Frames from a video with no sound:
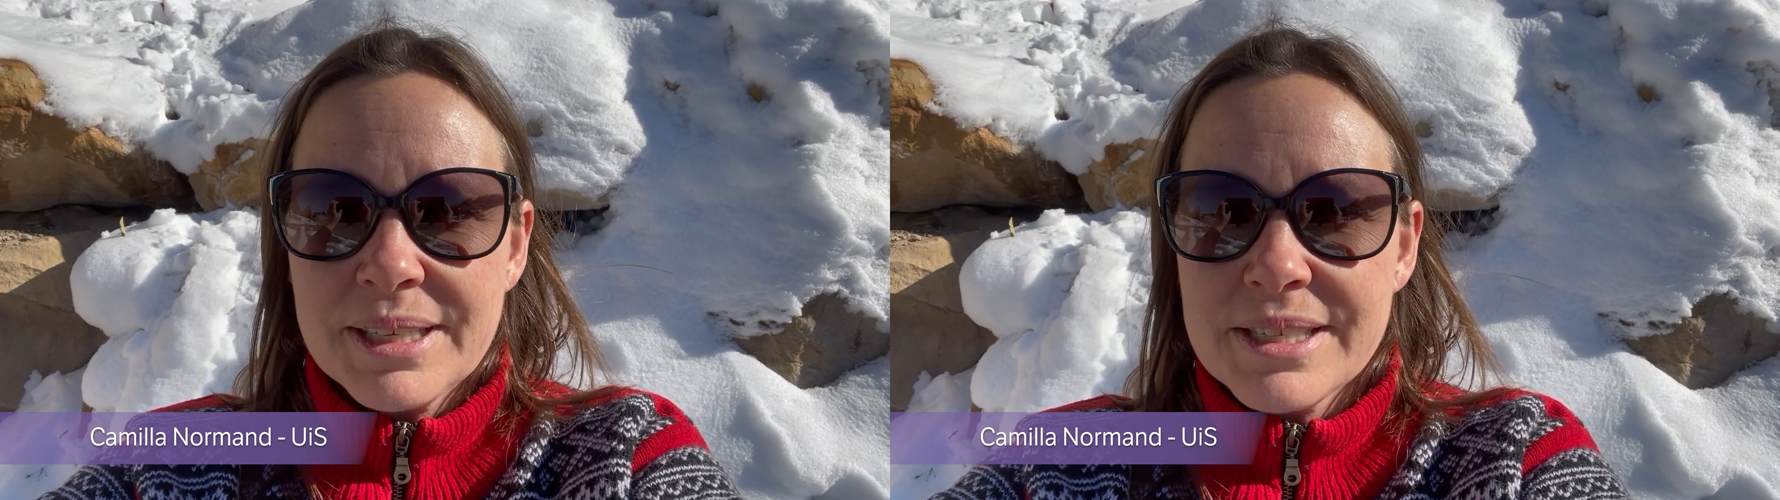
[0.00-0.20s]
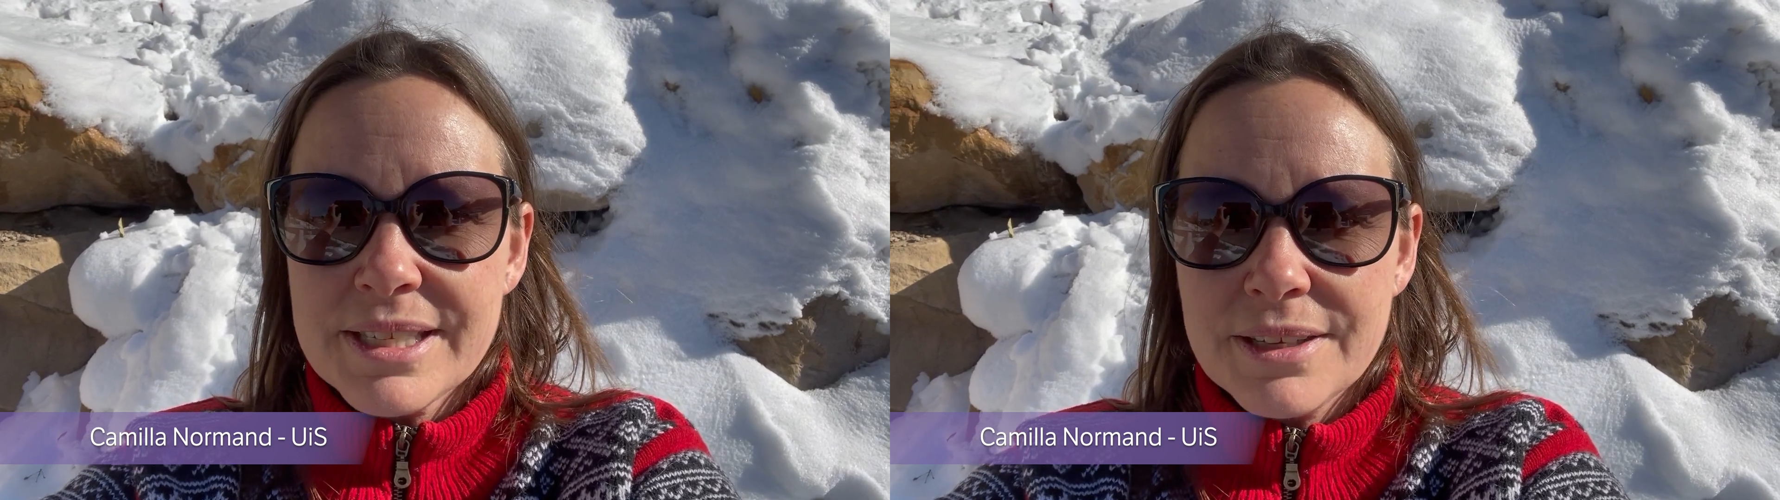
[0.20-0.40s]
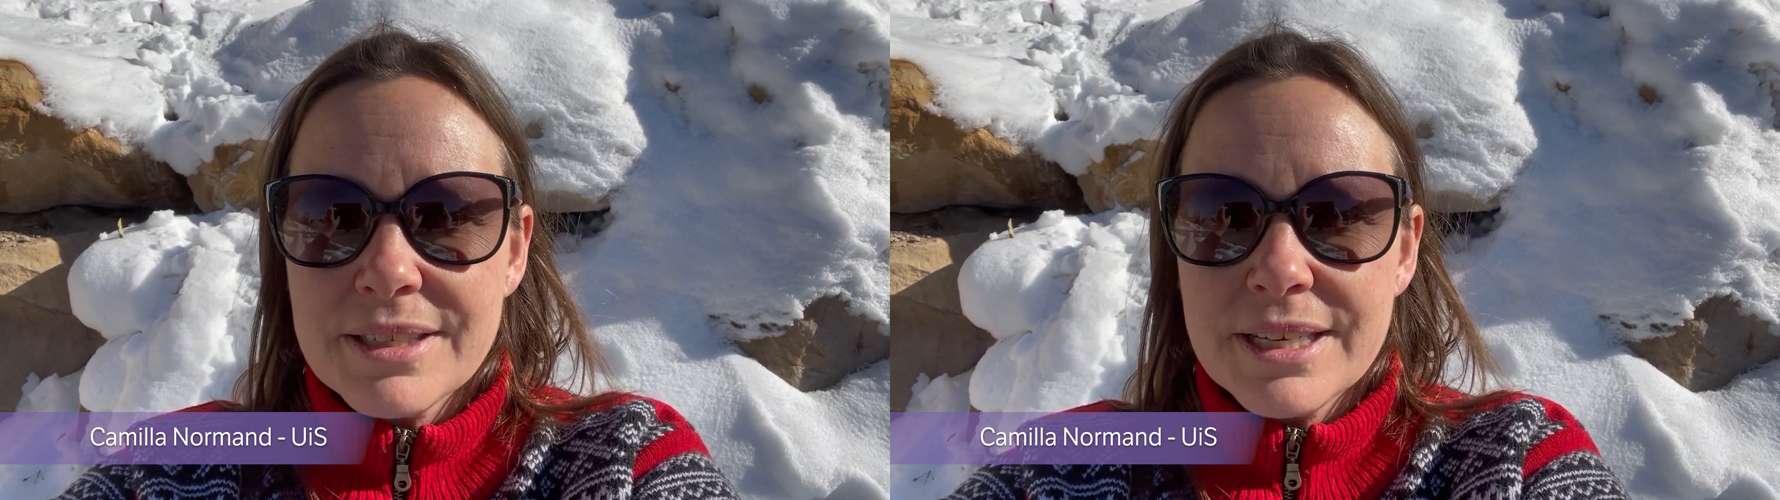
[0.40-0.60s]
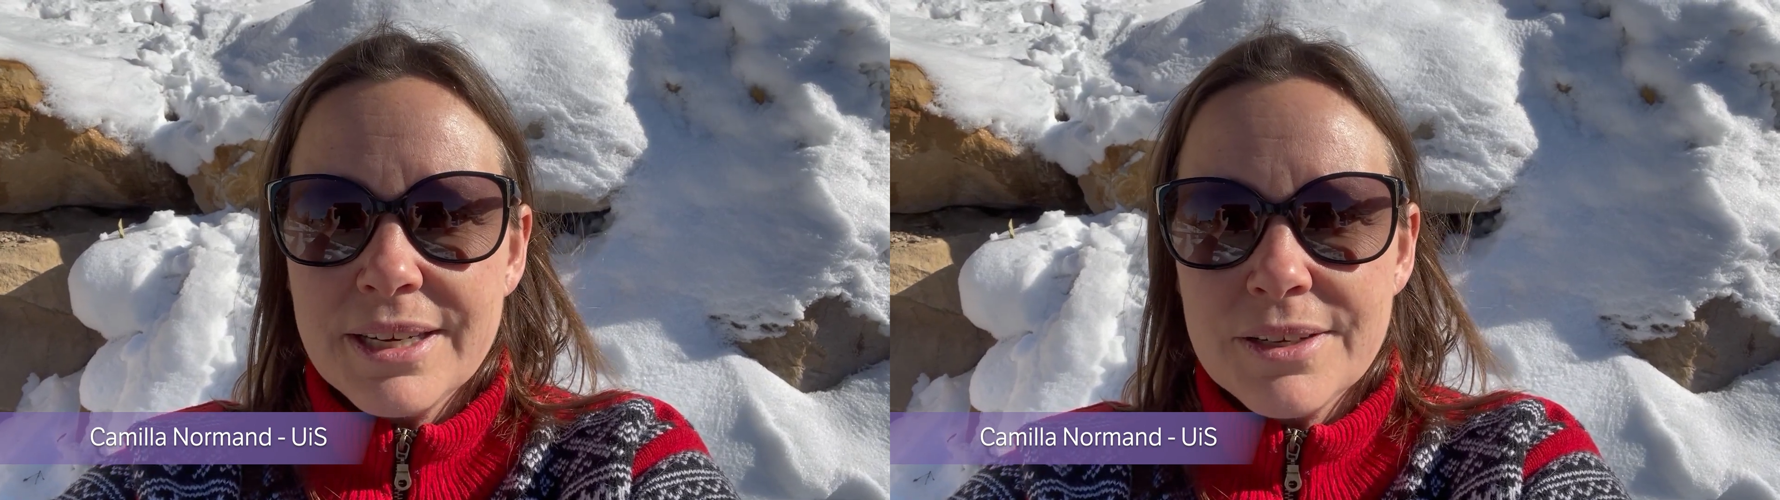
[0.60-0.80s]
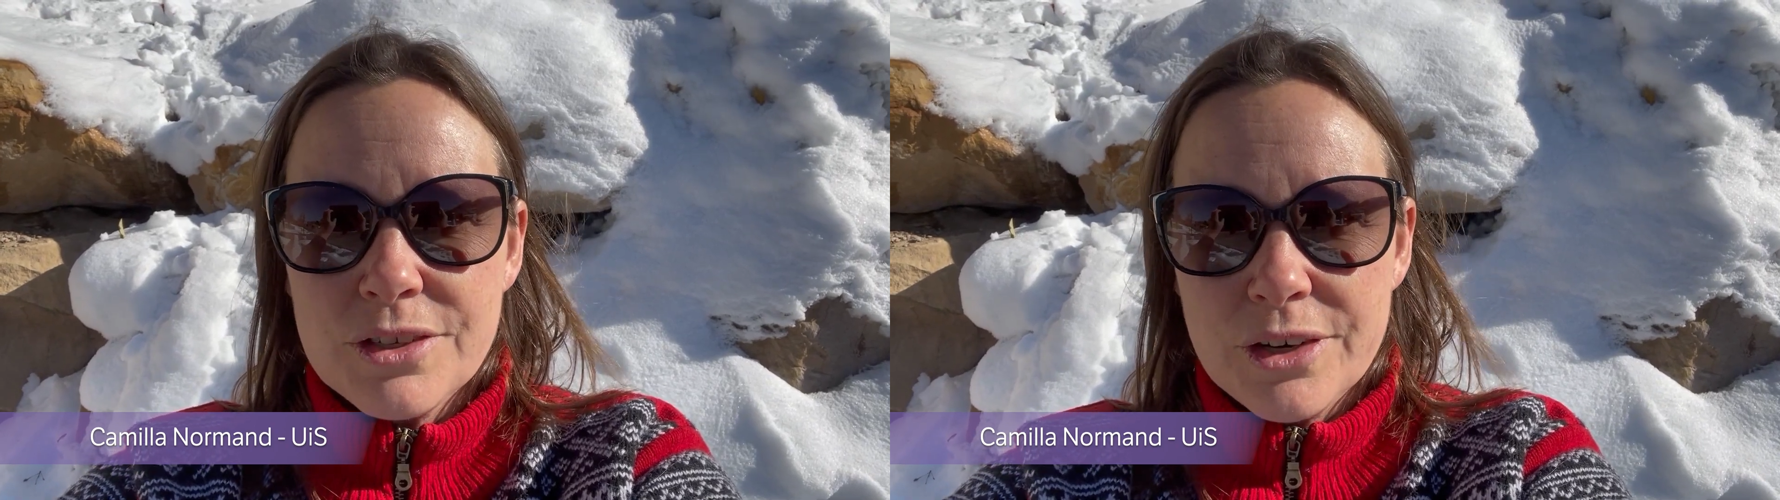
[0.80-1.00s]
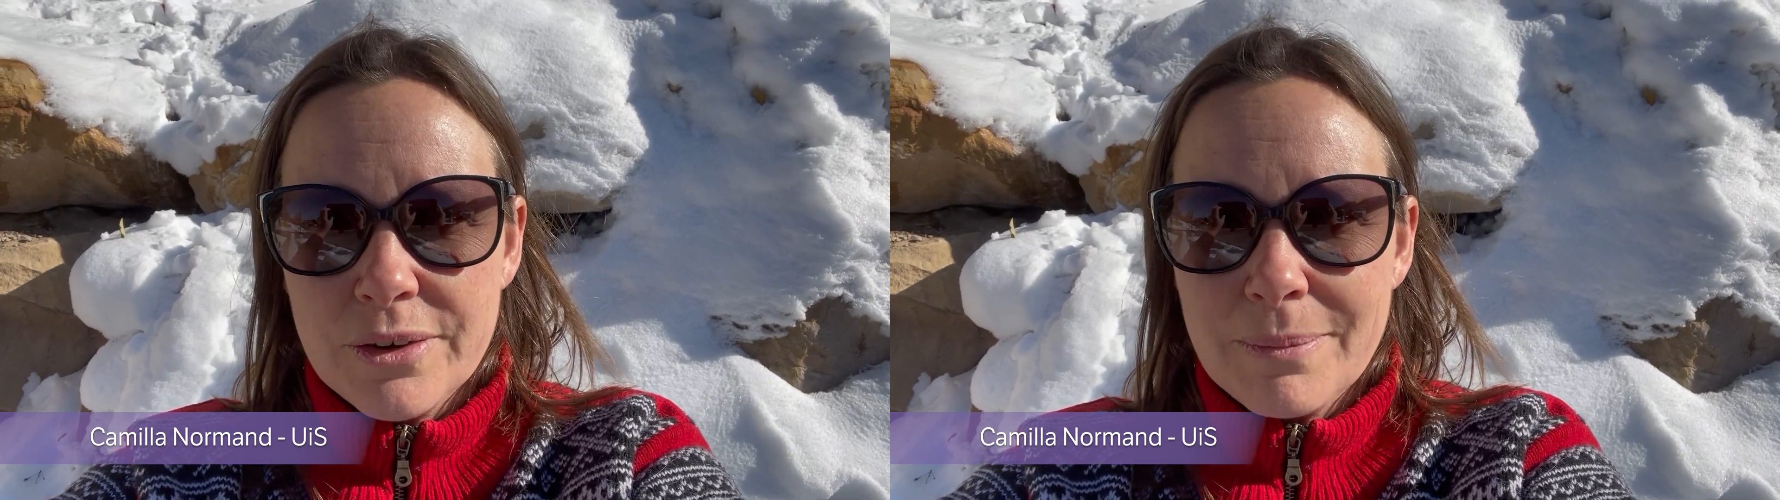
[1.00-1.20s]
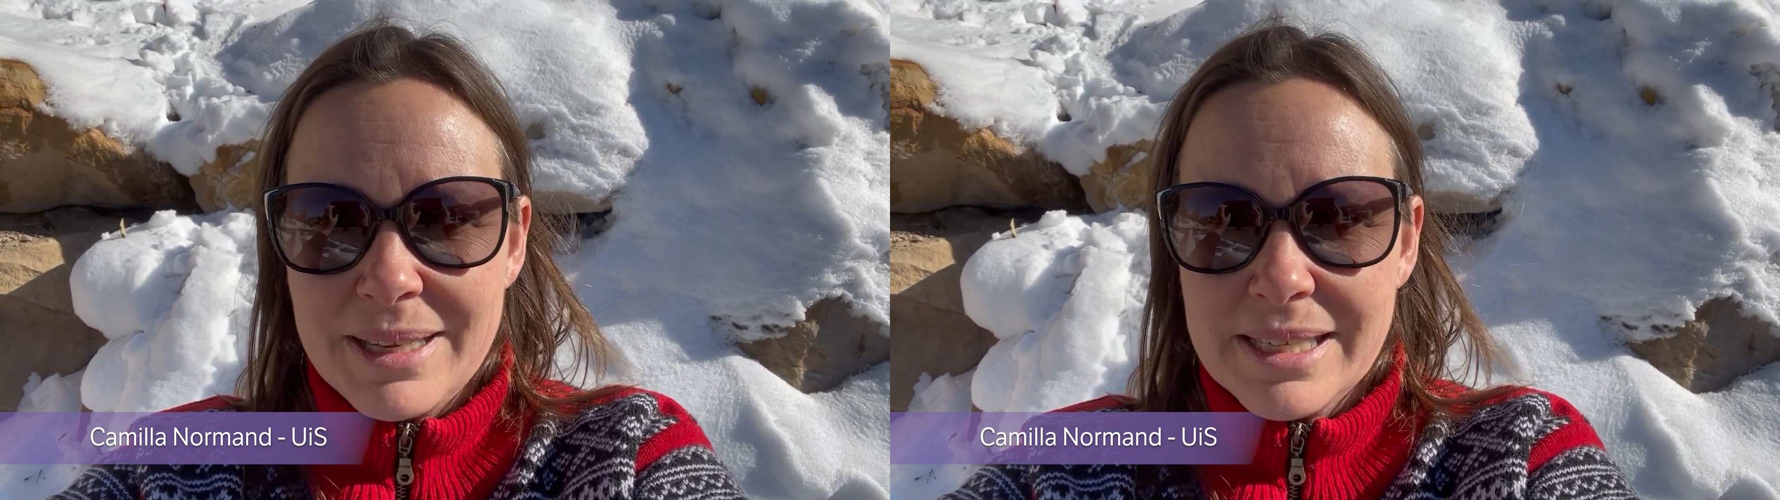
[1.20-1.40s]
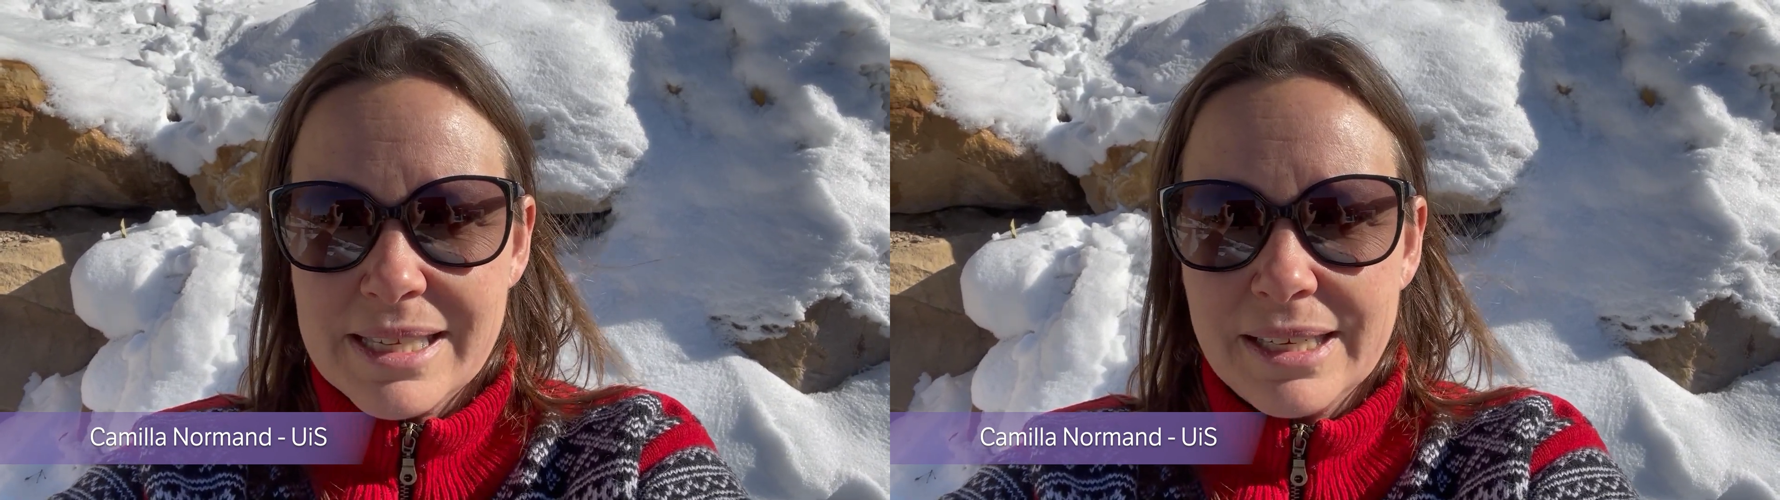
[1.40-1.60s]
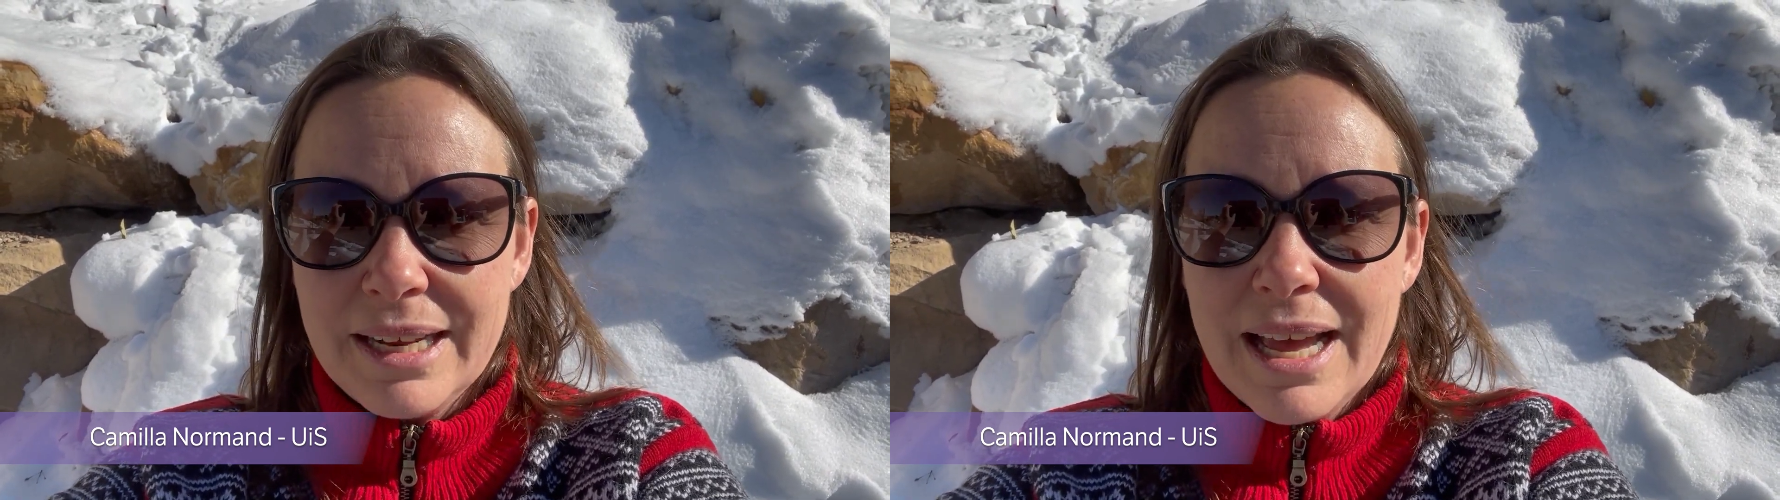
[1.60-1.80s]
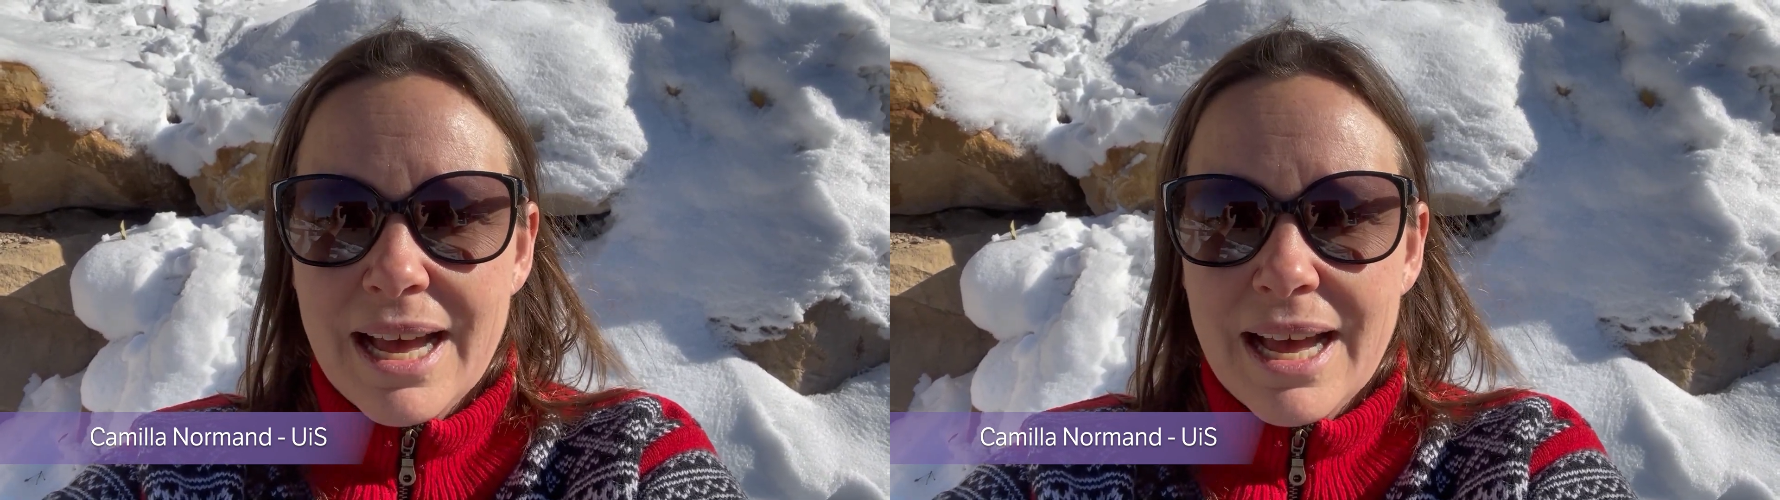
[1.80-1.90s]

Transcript: consultant in internal medicine.